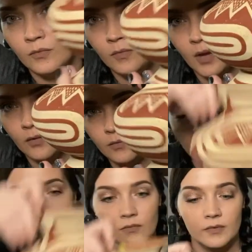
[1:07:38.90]
No?
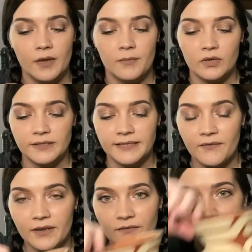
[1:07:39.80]
Number
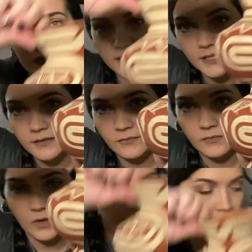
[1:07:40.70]
714?
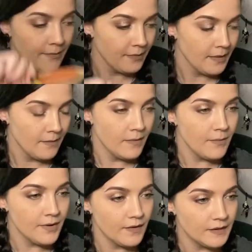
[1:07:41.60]
Okay,
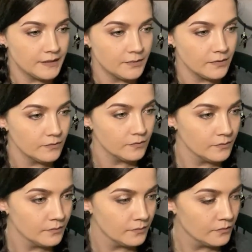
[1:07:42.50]
maybe not this one.
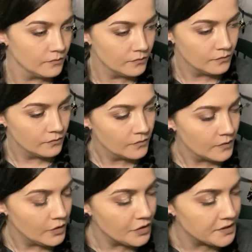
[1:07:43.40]

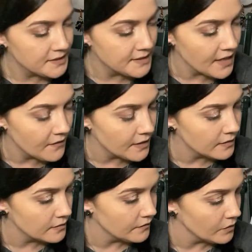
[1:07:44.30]
You can save it
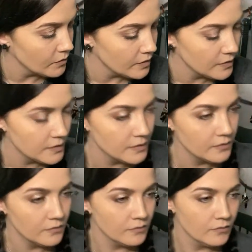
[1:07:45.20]
if you want
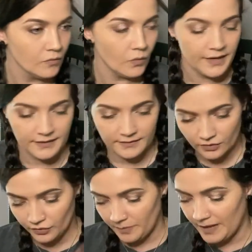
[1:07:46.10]
to. I Wait will.
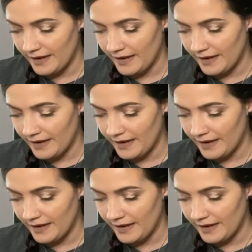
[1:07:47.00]
until you